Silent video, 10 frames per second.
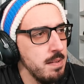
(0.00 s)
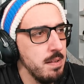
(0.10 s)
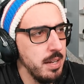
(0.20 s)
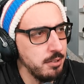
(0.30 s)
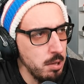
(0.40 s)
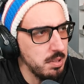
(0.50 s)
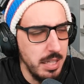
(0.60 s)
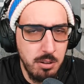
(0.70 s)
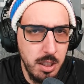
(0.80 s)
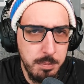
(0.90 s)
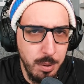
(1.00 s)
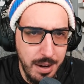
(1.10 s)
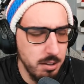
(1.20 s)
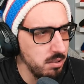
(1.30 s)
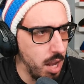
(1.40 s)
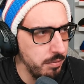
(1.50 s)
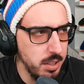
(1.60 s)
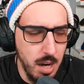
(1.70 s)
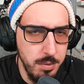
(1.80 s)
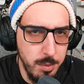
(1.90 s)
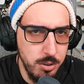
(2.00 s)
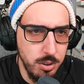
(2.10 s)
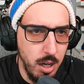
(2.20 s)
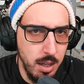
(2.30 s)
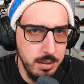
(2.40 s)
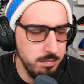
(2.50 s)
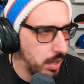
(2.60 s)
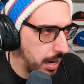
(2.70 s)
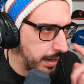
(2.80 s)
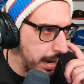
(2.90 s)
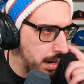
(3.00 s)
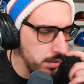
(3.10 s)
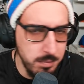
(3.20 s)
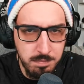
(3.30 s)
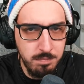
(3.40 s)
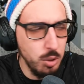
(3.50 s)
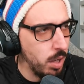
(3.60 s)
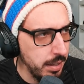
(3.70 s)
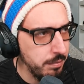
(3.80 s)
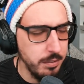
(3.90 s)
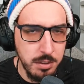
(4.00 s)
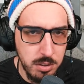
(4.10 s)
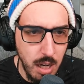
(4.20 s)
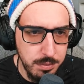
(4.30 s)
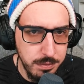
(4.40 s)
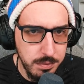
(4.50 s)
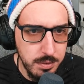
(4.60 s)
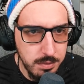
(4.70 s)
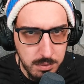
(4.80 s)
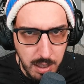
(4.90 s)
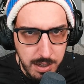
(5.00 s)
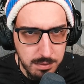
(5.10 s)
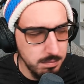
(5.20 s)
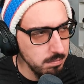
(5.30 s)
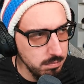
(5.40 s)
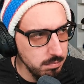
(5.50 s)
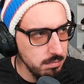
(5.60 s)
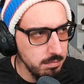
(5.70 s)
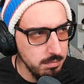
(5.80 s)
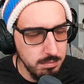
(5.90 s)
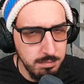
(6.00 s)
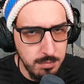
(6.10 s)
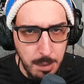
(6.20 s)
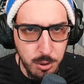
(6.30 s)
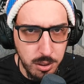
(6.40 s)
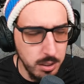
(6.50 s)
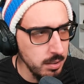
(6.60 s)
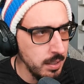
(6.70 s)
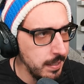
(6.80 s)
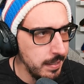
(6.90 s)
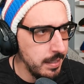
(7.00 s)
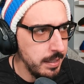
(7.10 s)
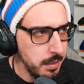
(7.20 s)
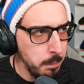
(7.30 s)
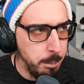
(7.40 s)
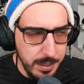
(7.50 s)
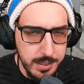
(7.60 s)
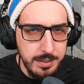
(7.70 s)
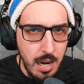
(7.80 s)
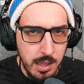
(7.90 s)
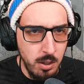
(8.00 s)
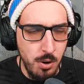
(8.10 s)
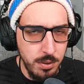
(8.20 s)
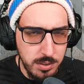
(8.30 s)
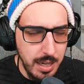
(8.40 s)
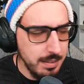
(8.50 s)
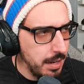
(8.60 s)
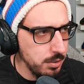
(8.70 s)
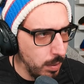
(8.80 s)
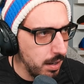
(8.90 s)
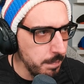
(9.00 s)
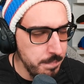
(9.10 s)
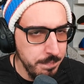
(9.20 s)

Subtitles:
It's no secret. Players love to come to Montreal and hang out and do all that fun stuff, right? I'm sure billion-dollar owners like that as well.